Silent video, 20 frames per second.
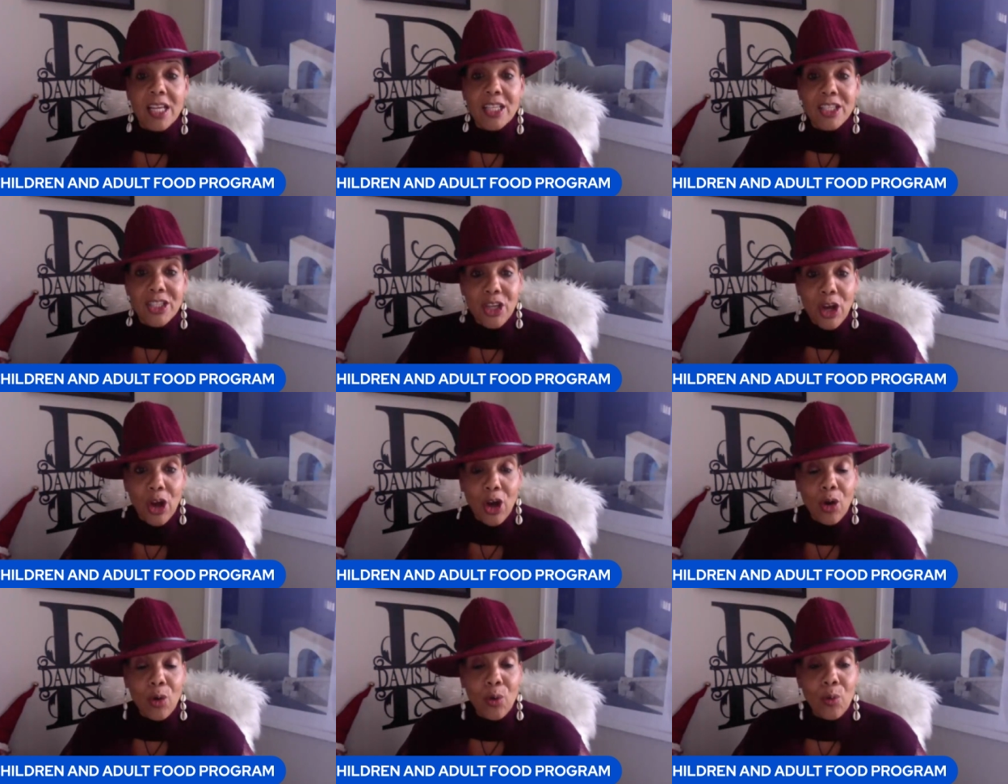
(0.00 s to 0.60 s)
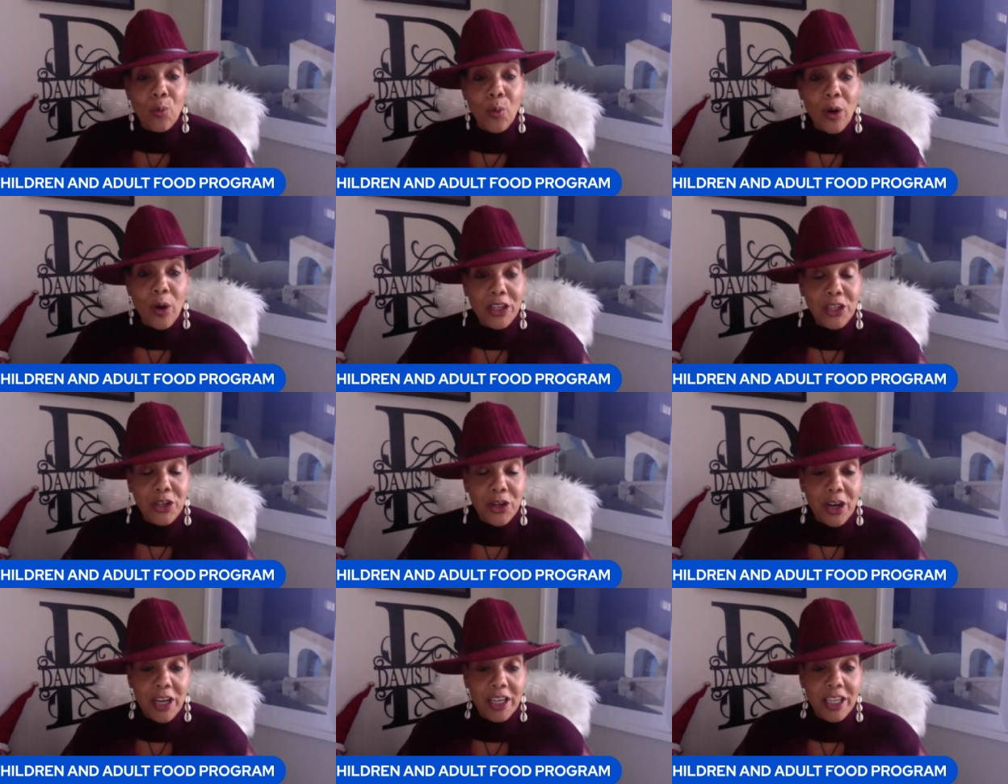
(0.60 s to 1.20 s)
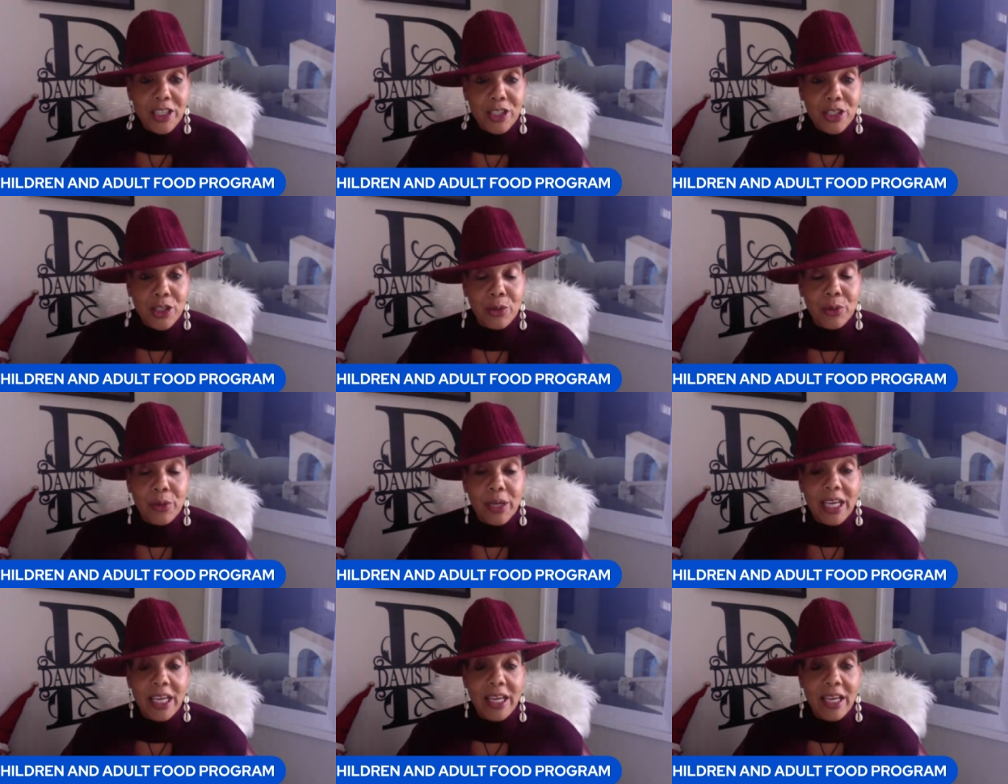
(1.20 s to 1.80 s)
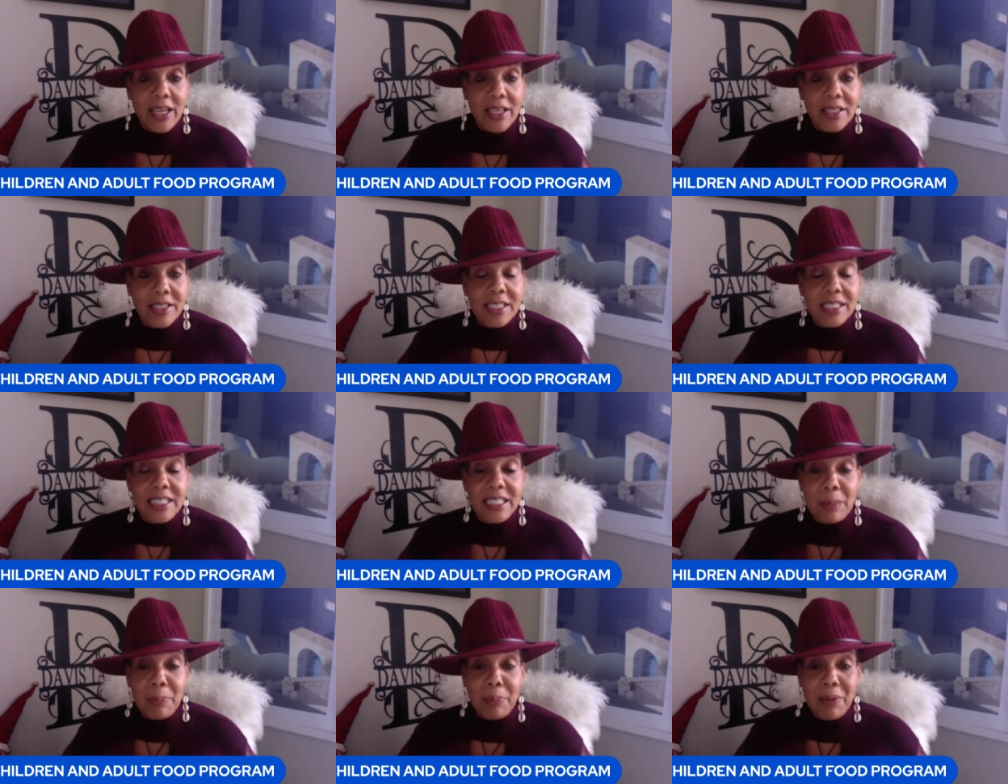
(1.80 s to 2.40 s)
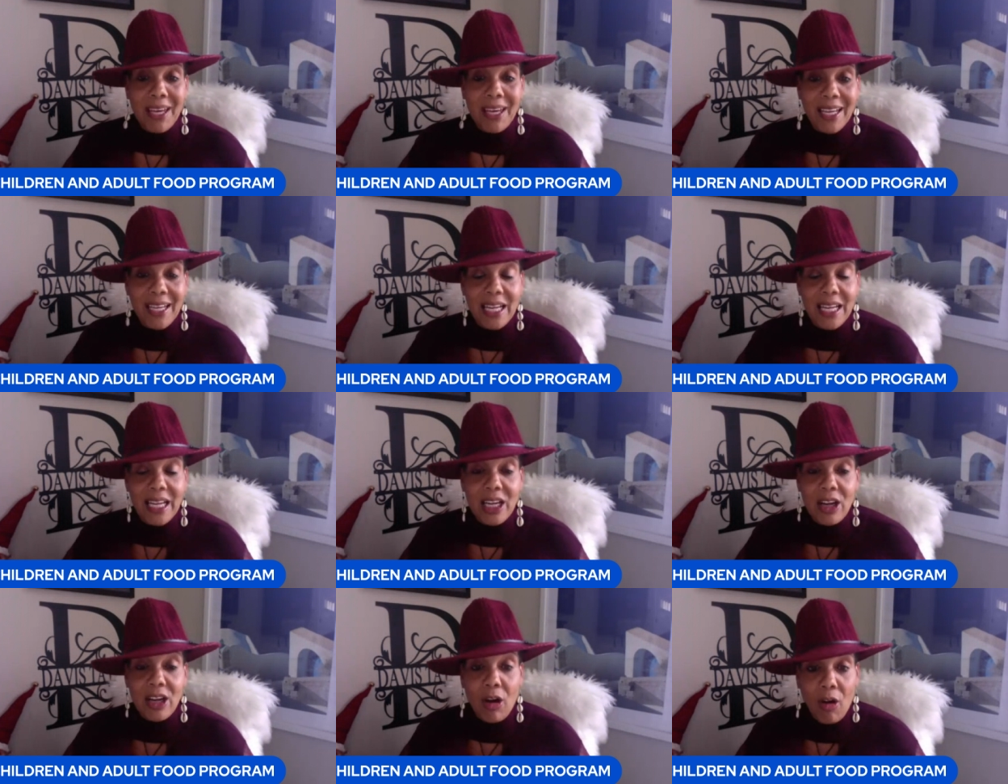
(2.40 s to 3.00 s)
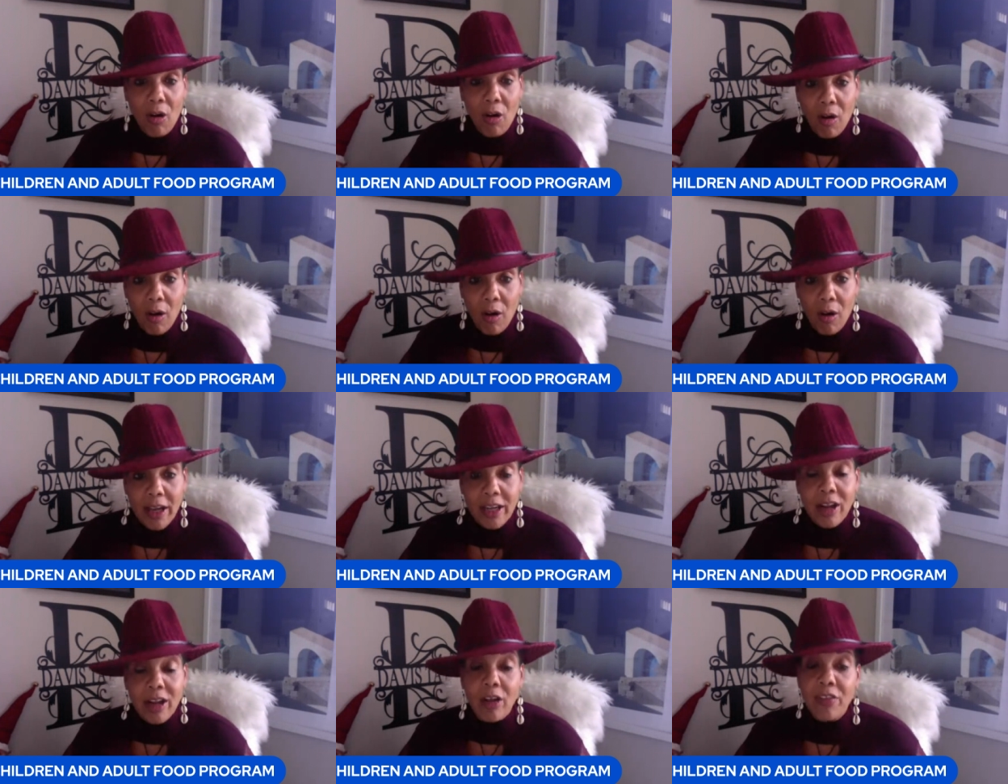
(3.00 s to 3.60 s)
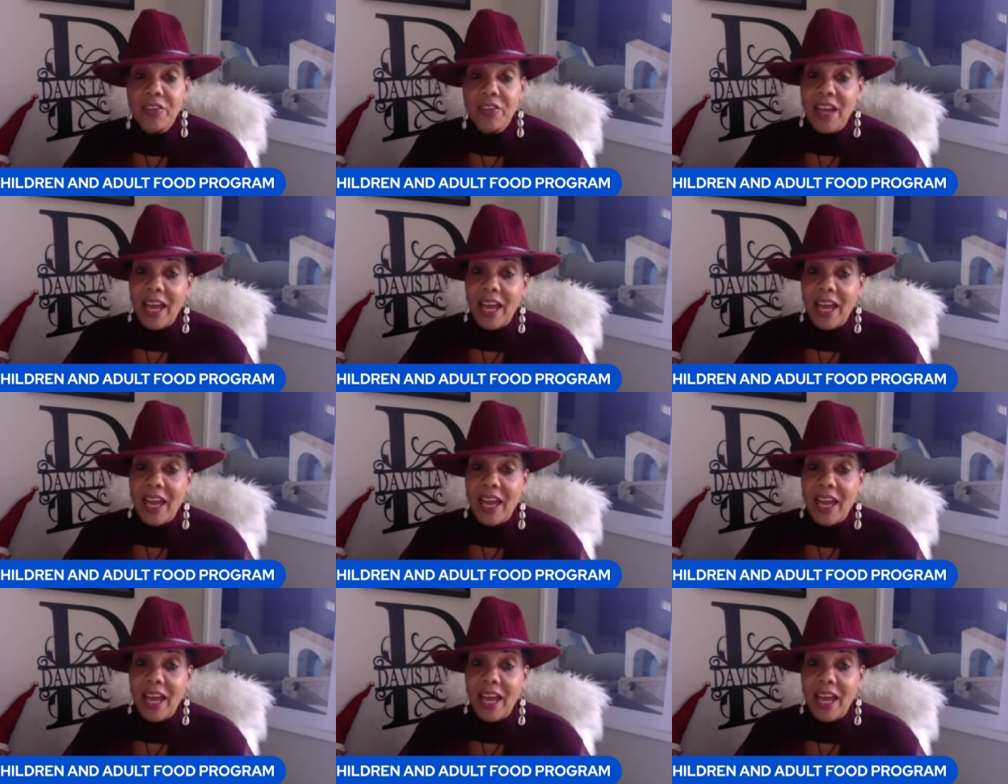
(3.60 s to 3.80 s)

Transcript: So what you're going to do is depending on